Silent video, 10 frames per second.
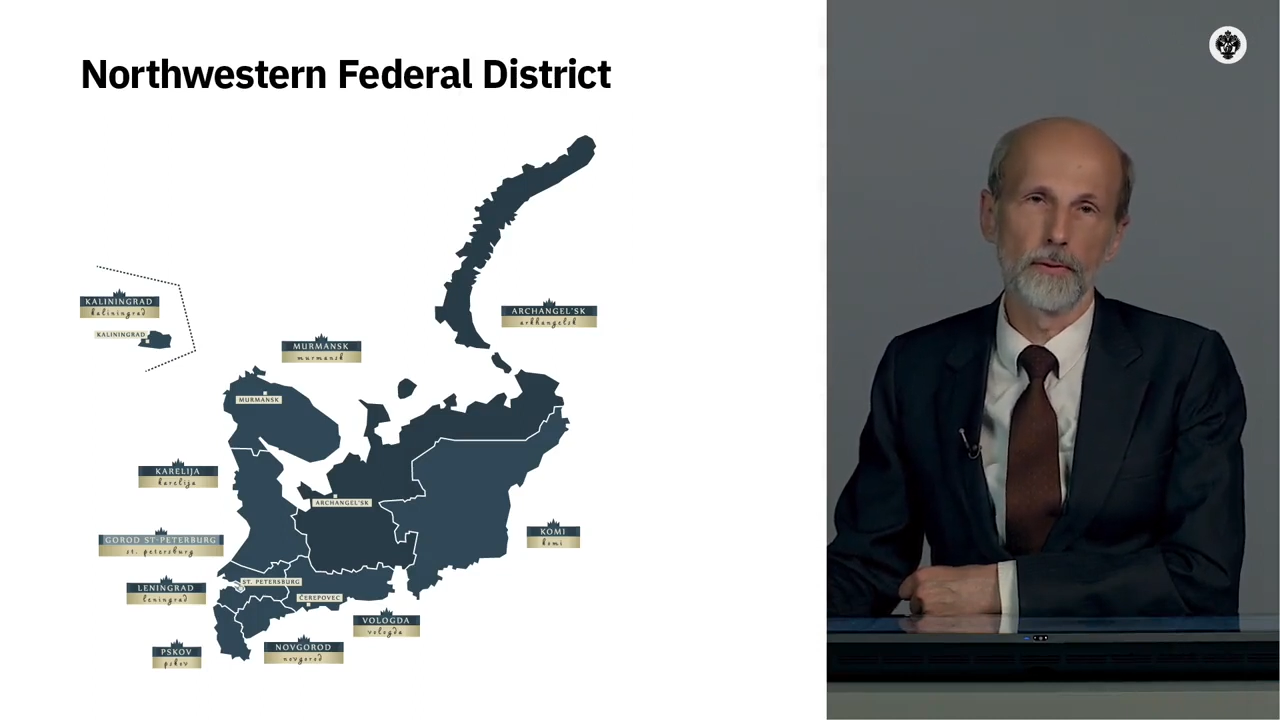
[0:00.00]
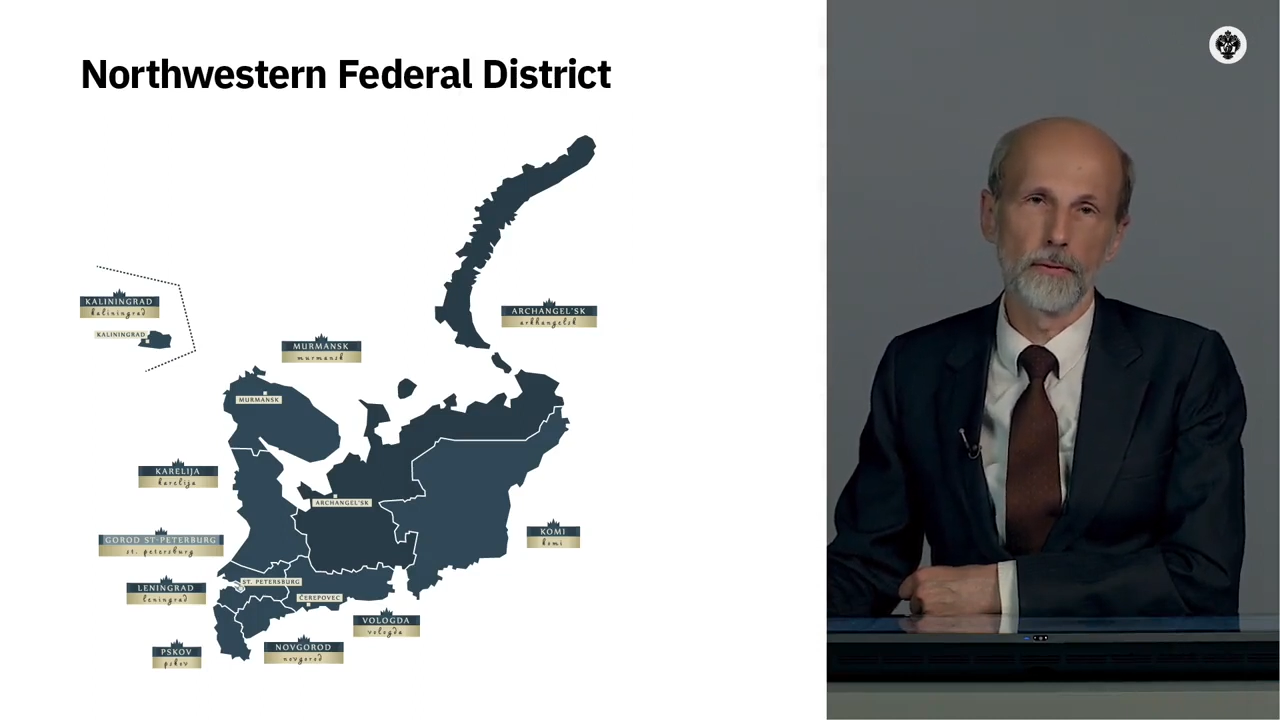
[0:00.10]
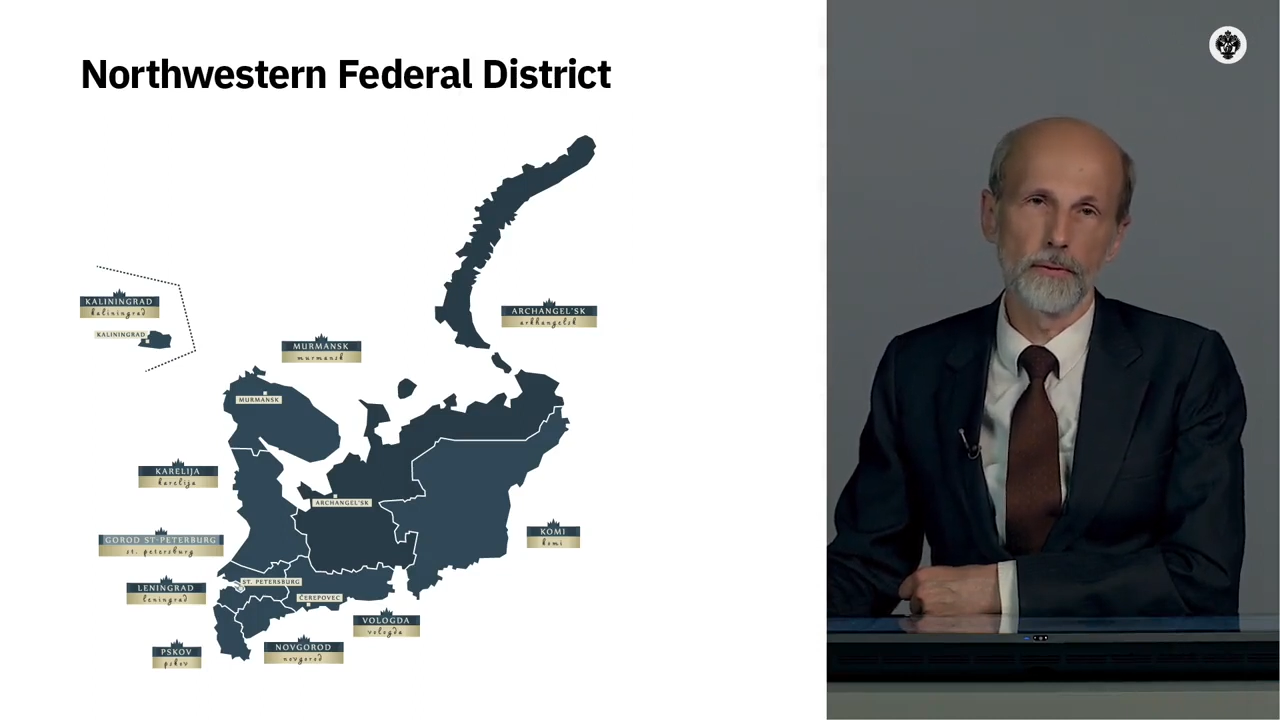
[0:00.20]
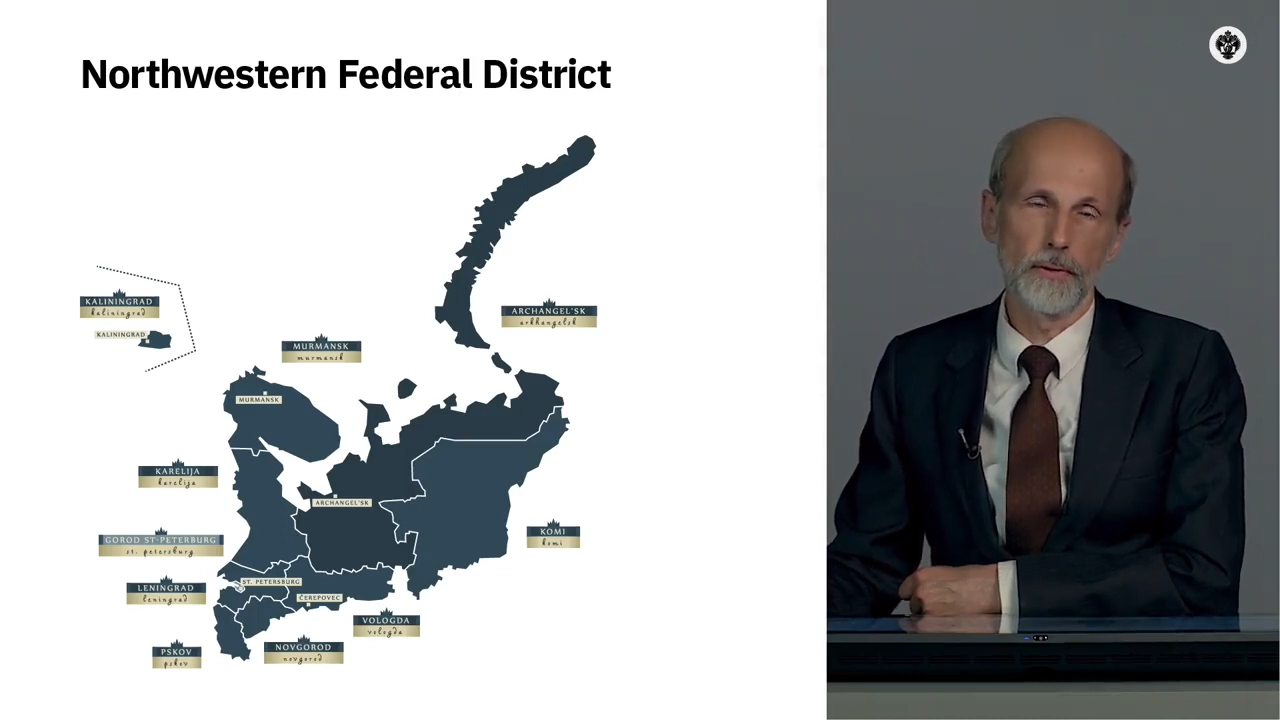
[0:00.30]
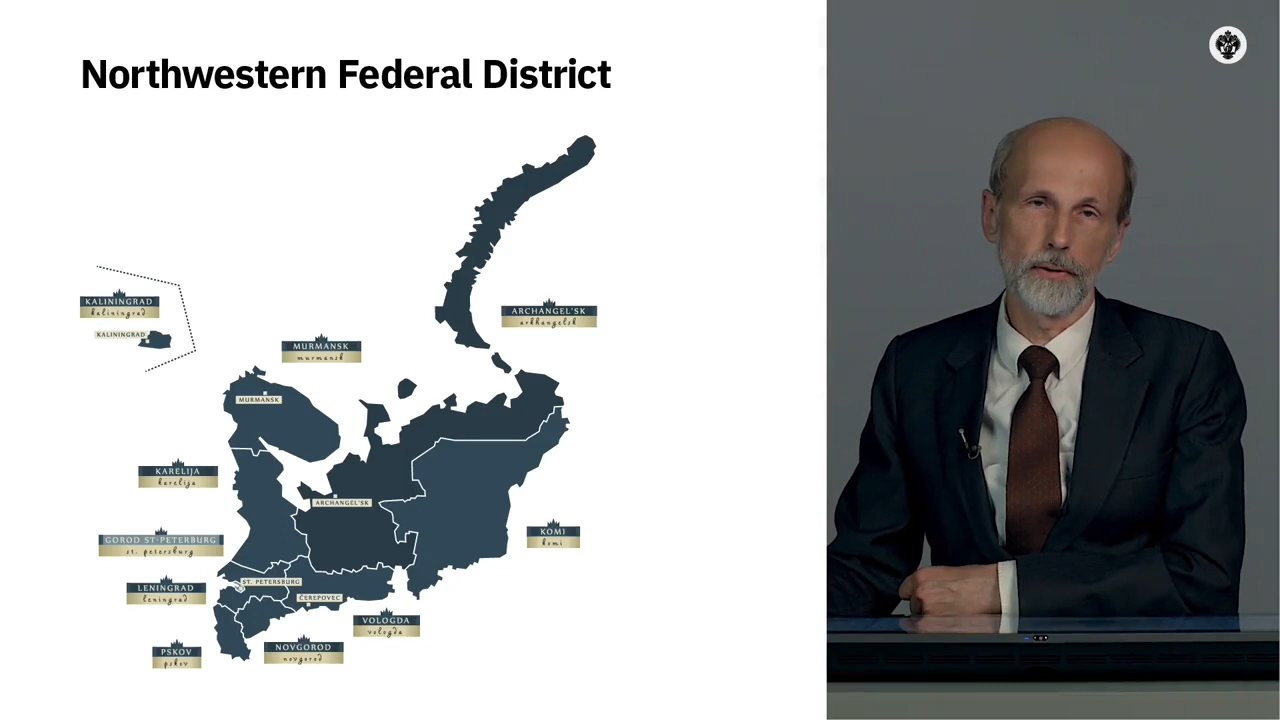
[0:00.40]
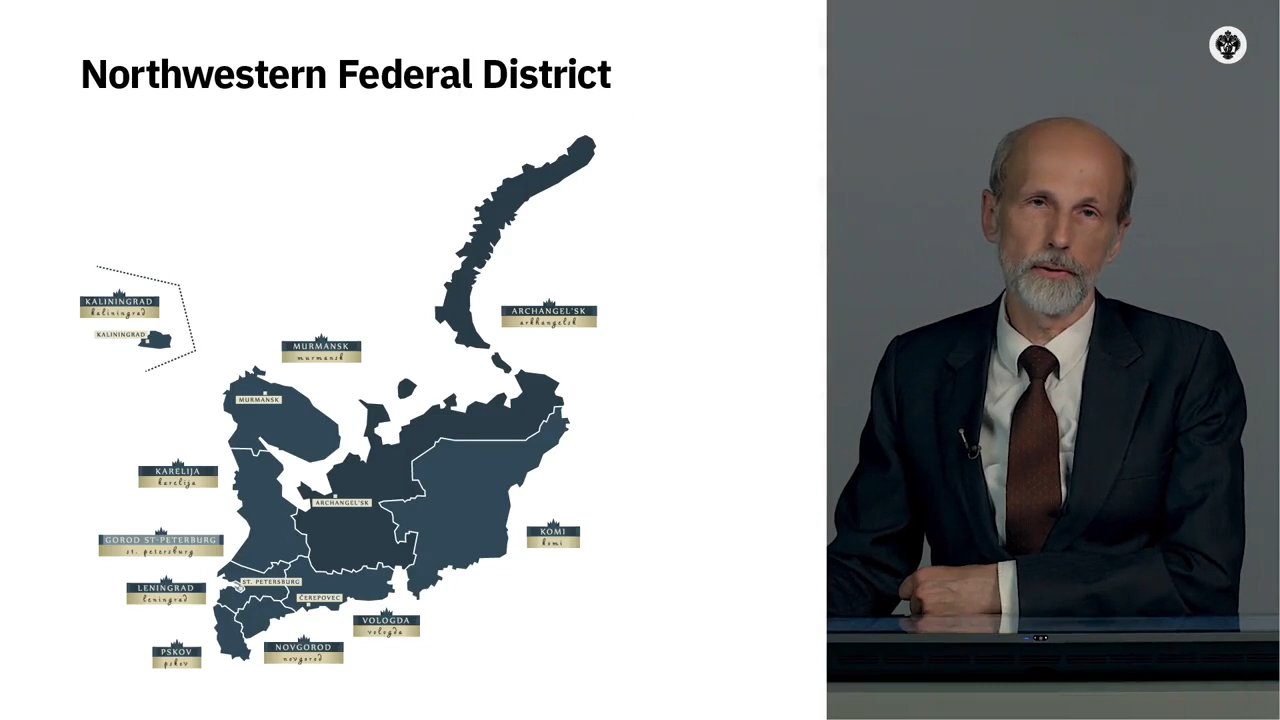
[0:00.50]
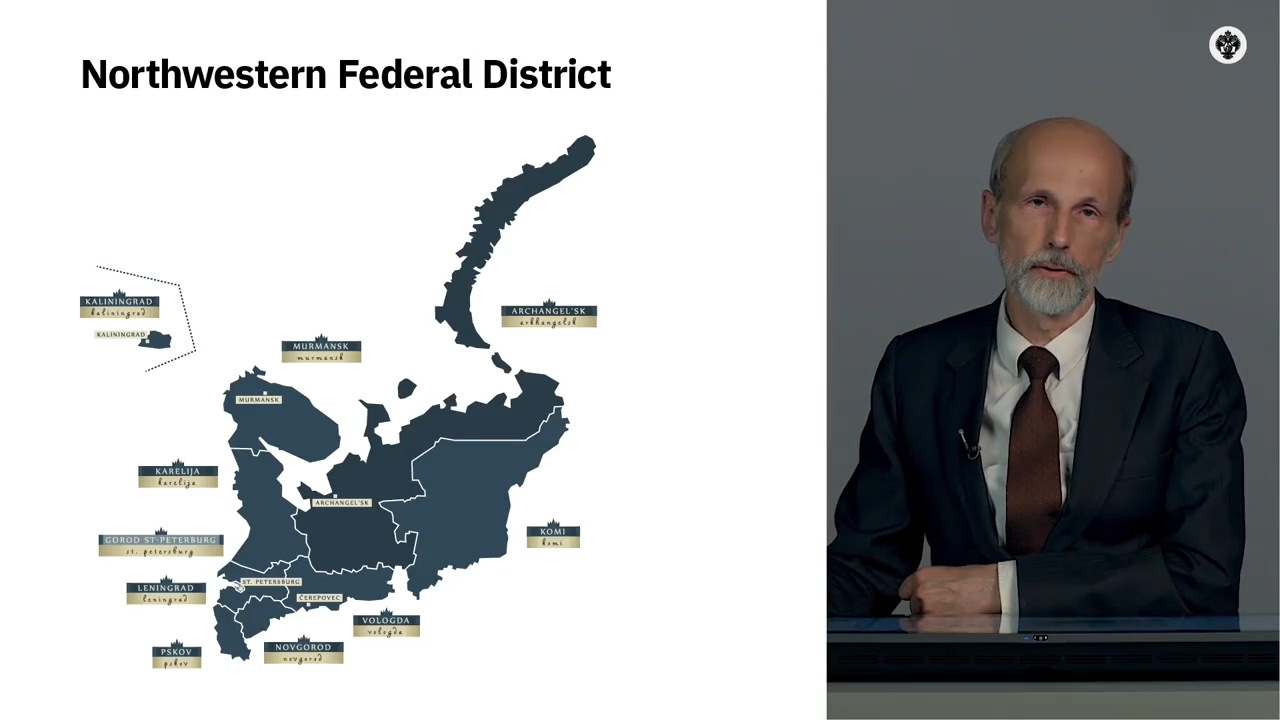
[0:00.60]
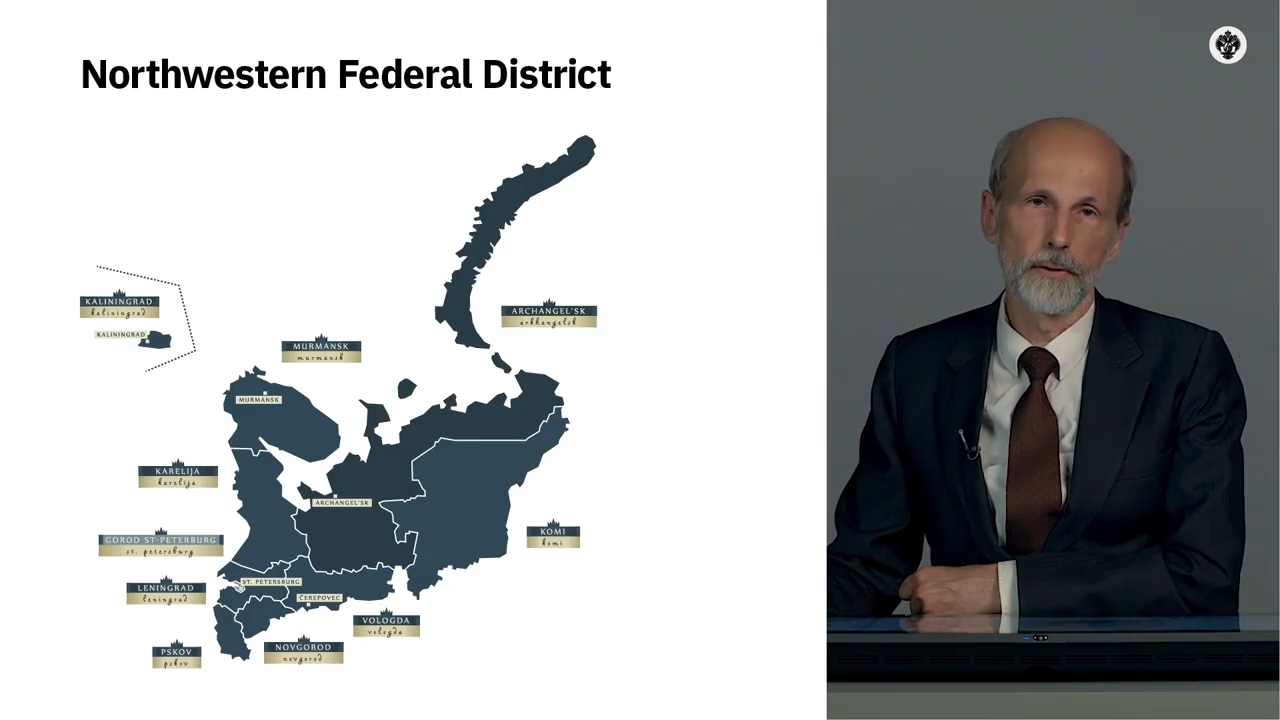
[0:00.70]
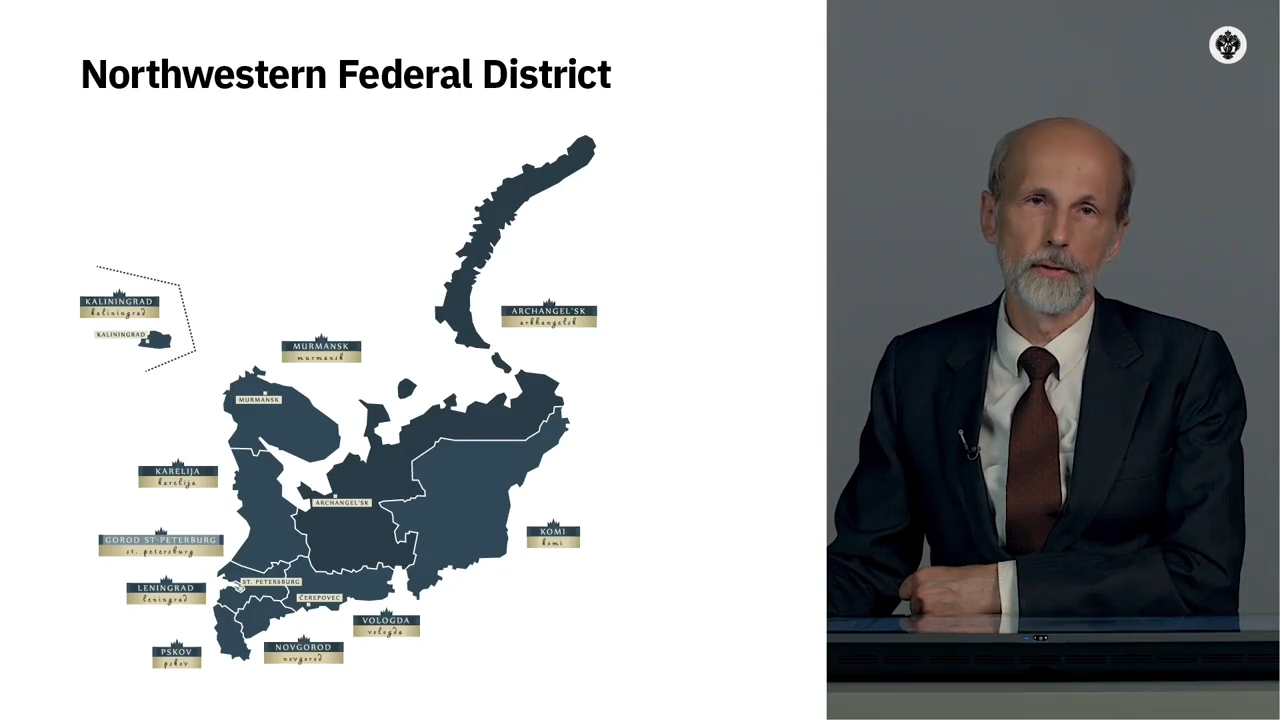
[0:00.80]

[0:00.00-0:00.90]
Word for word: Novgorod